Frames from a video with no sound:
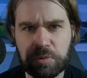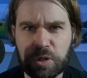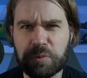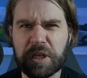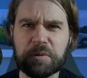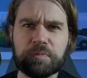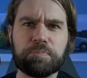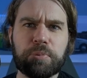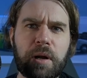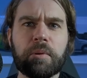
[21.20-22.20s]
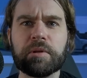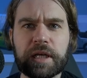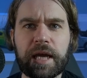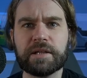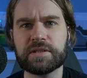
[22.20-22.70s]
we could probably
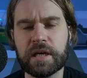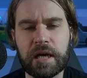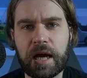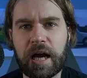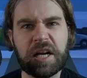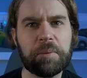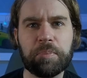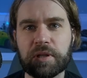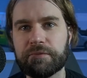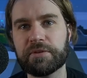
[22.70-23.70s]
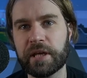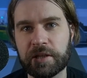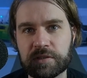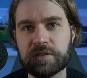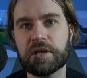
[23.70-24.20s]
get a couple of
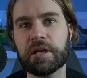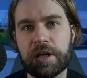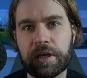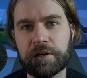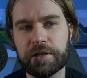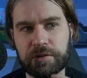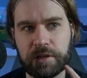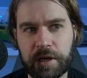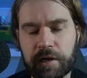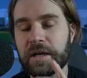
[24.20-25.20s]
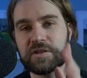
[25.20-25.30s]
tenths here and there.